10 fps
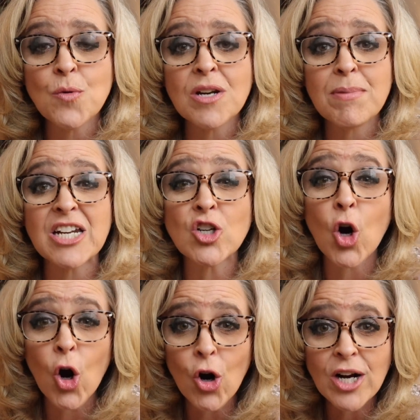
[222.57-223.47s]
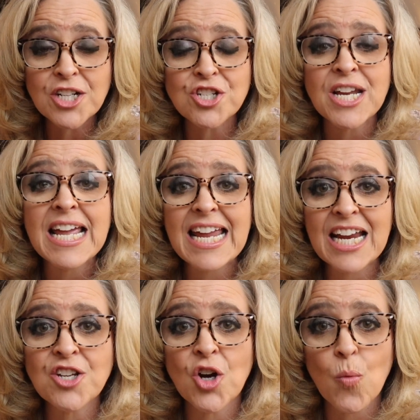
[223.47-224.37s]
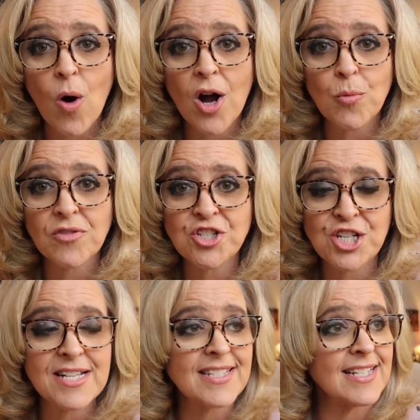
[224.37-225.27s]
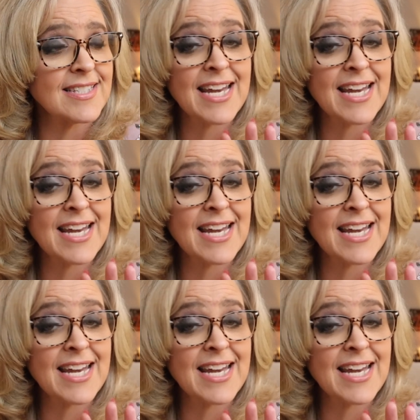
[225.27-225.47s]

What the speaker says: can be encouraged in your walk with Jesus.